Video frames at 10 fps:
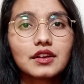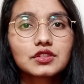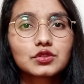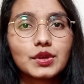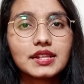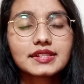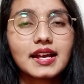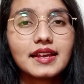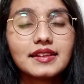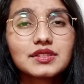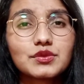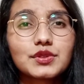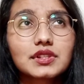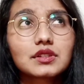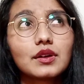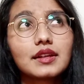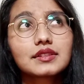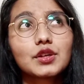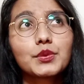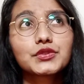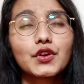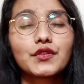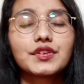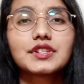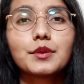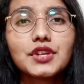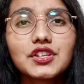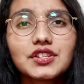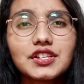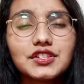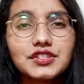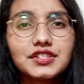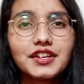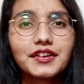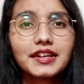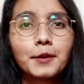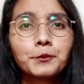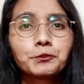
soil science, which was called as subsurface remediation engineering.